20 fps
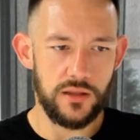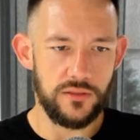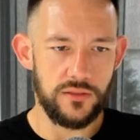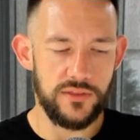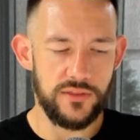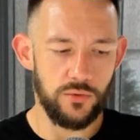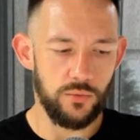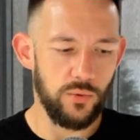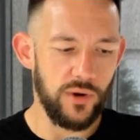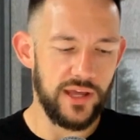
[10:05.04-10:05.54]

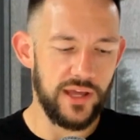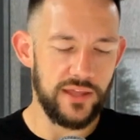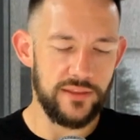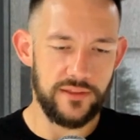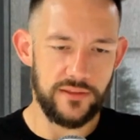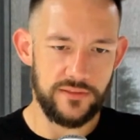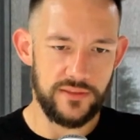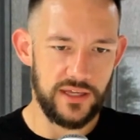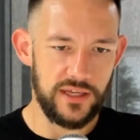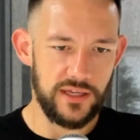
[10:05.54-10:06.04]
the way
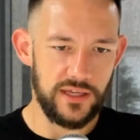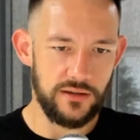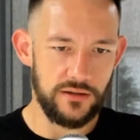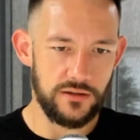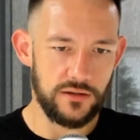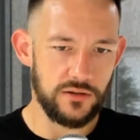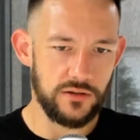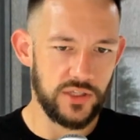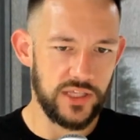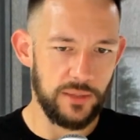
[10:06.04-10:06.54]
that they
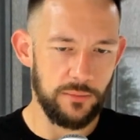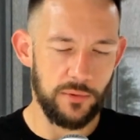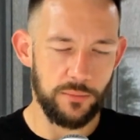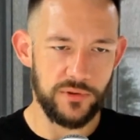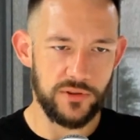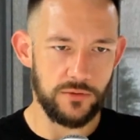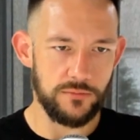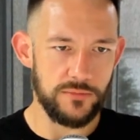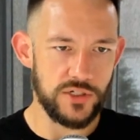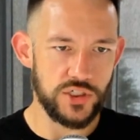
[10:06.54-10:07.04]
came up
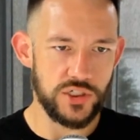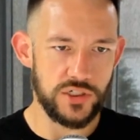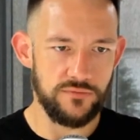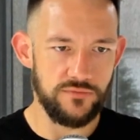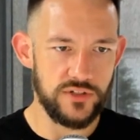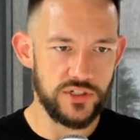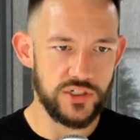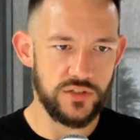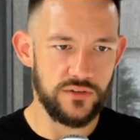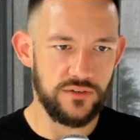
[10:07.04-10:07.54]
with their mission
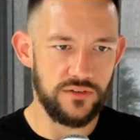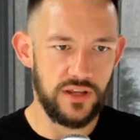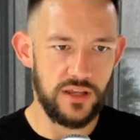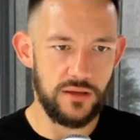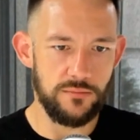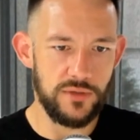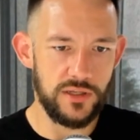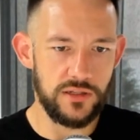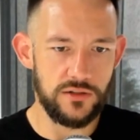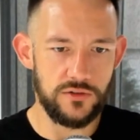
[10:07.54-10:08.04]
and vision
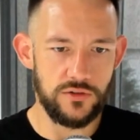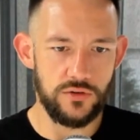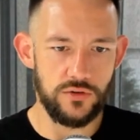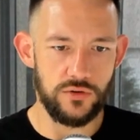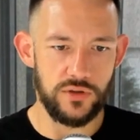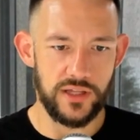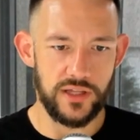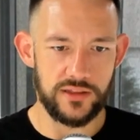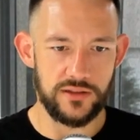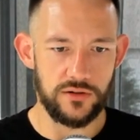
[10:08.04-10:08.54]
statement
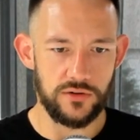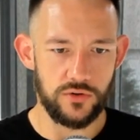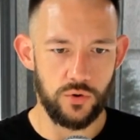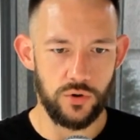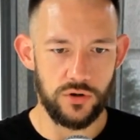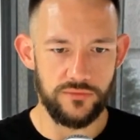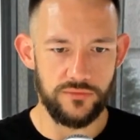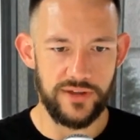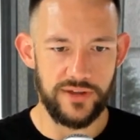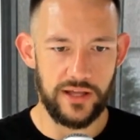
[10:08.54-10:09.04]
to like their
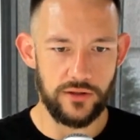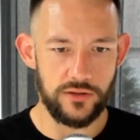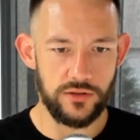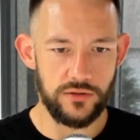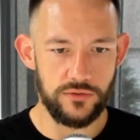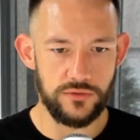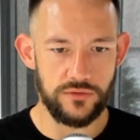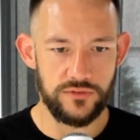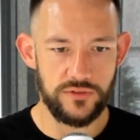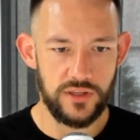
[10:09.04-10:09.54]
core
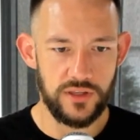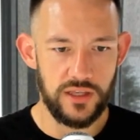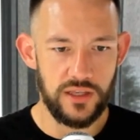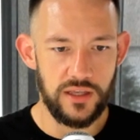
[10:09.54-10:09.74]
values.